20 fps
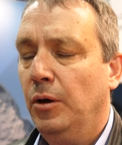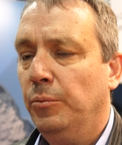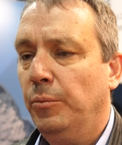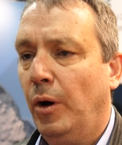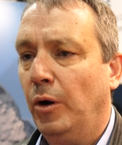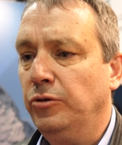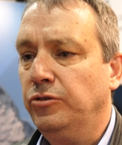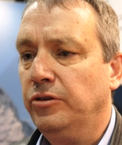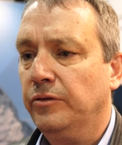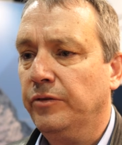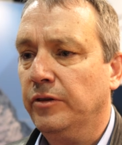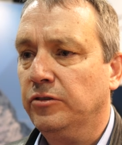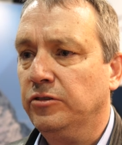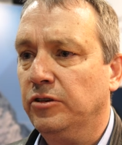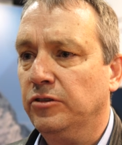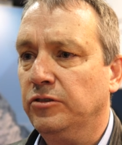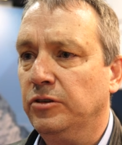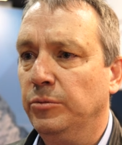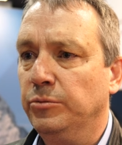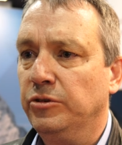most of the
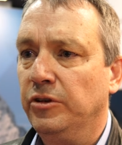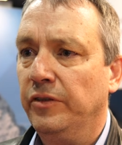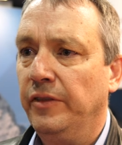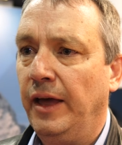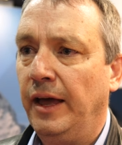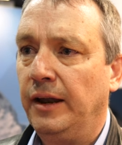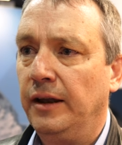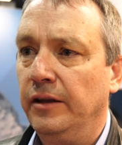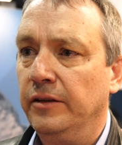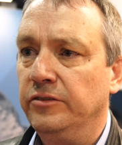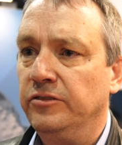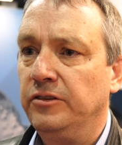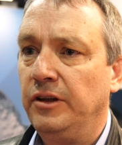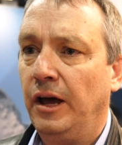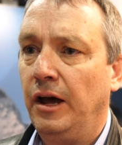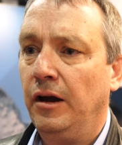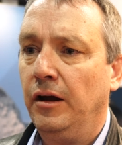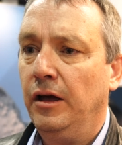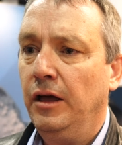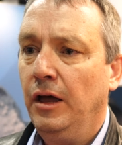systems in that list
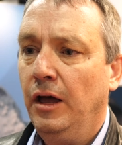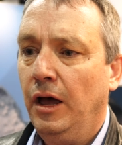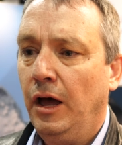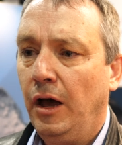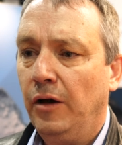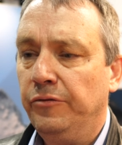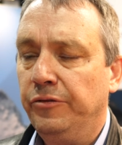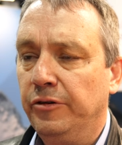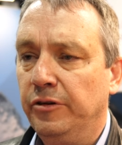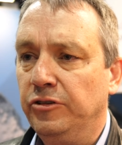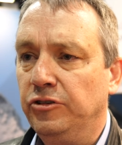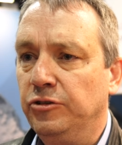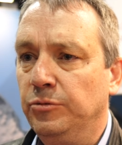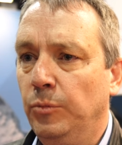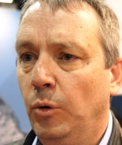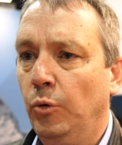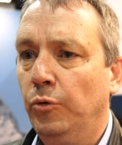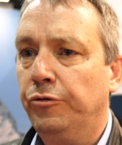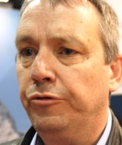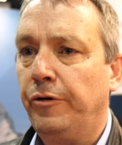are a very
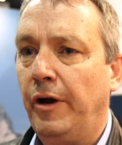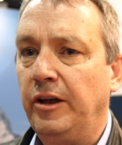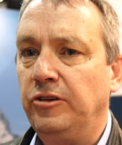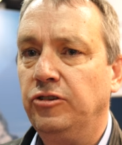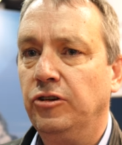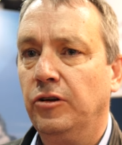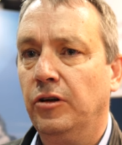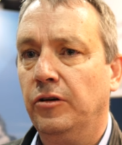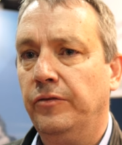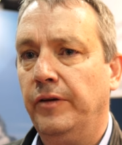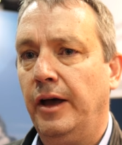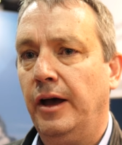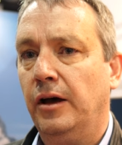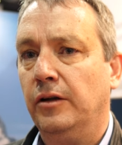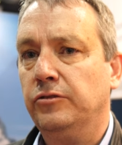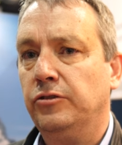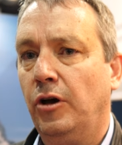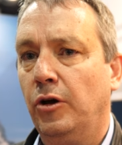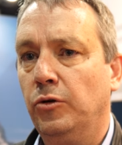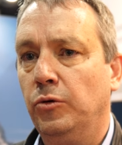small fraction of
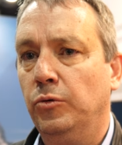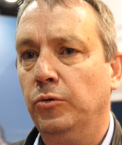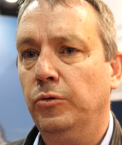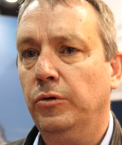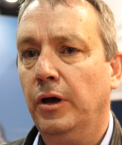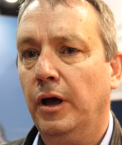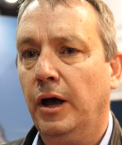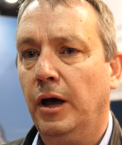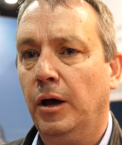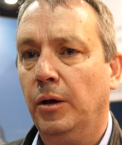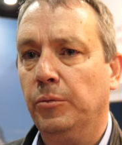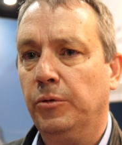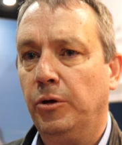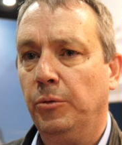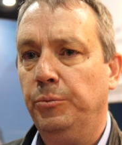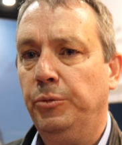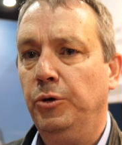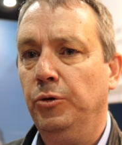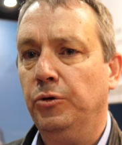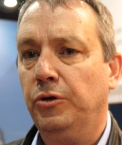our total
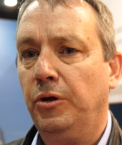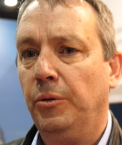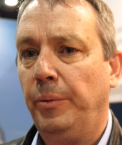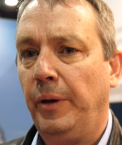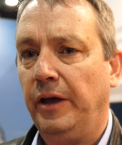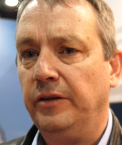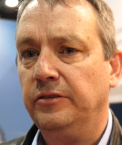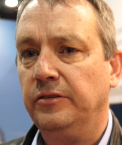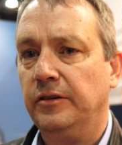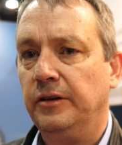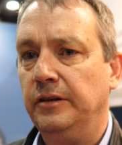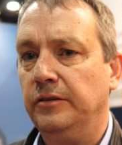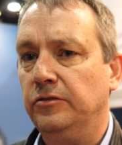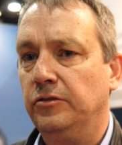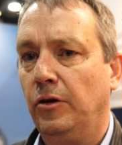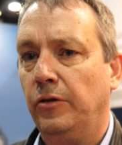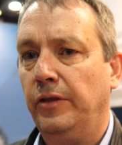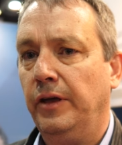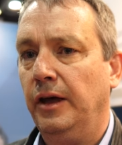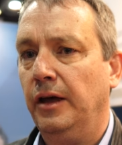compute capacity.
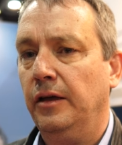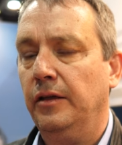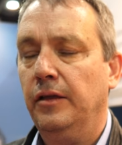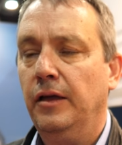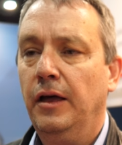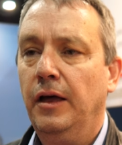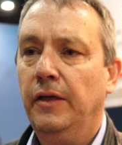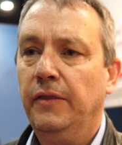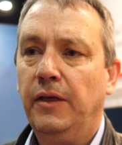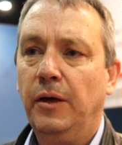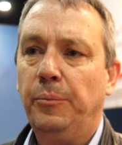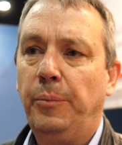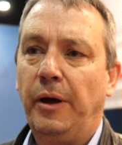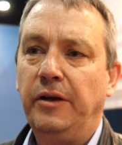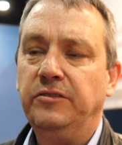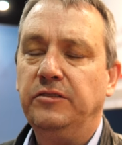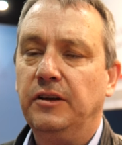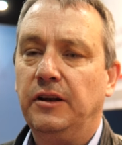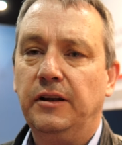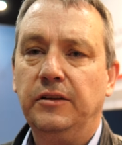So they're
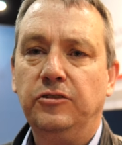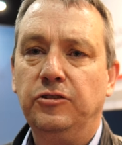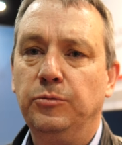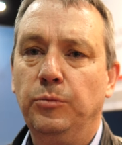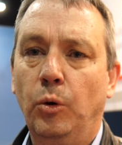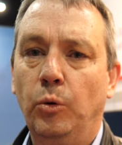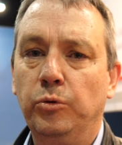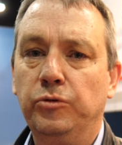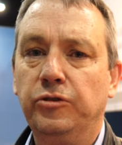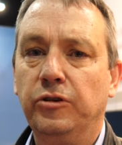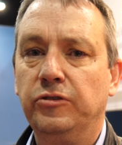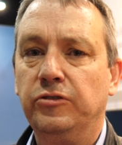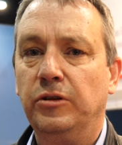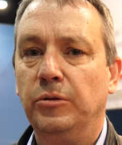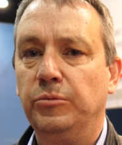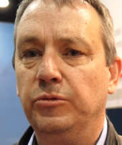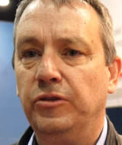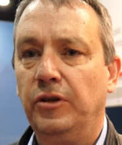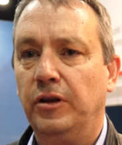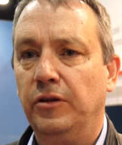basically small
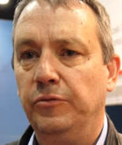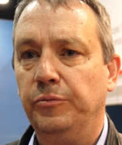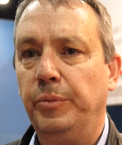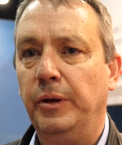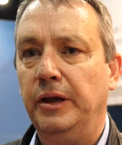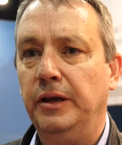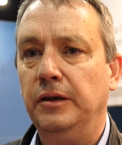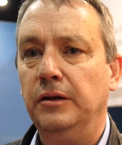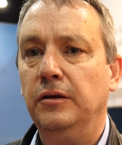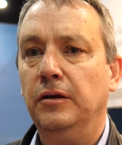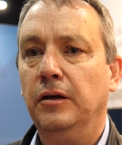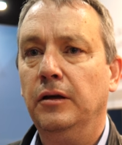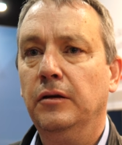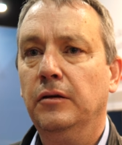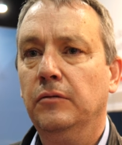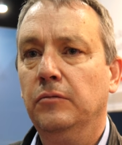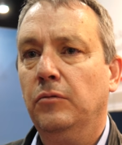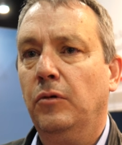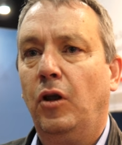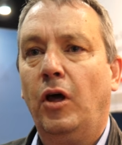systems that have been
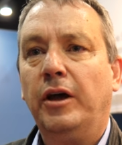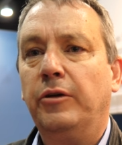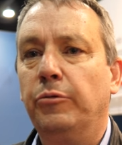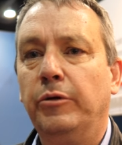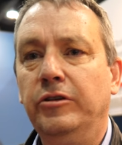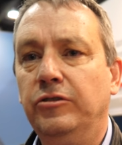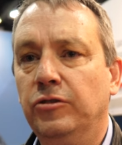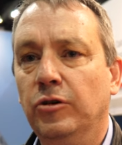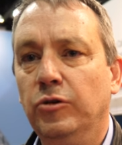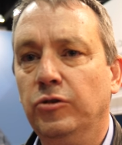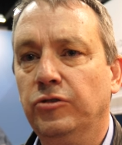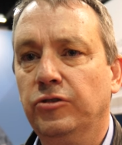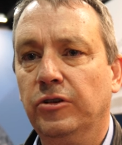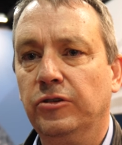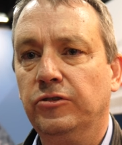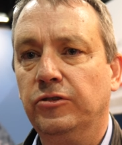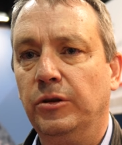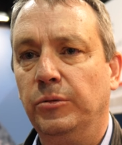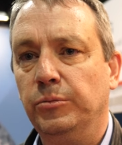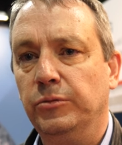like research
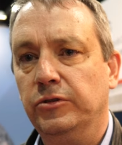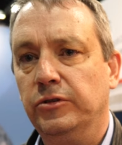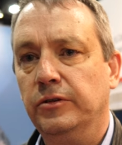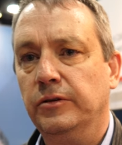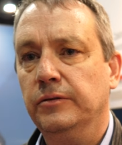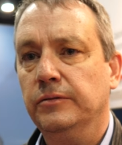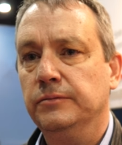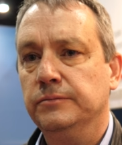systems.